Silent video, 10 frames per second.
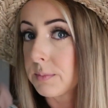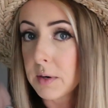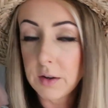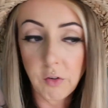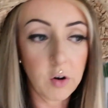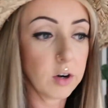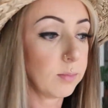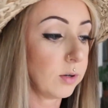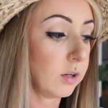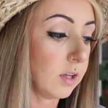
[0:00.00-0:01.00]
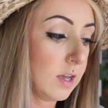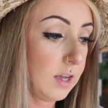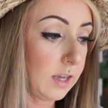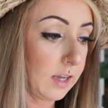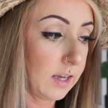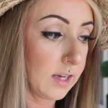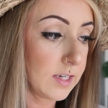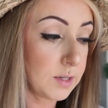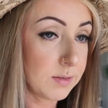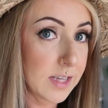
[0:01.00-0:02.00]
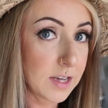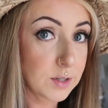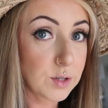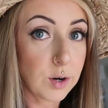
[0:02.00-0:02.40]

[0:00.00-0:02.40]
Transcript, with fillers: It's pretty affordable and it was at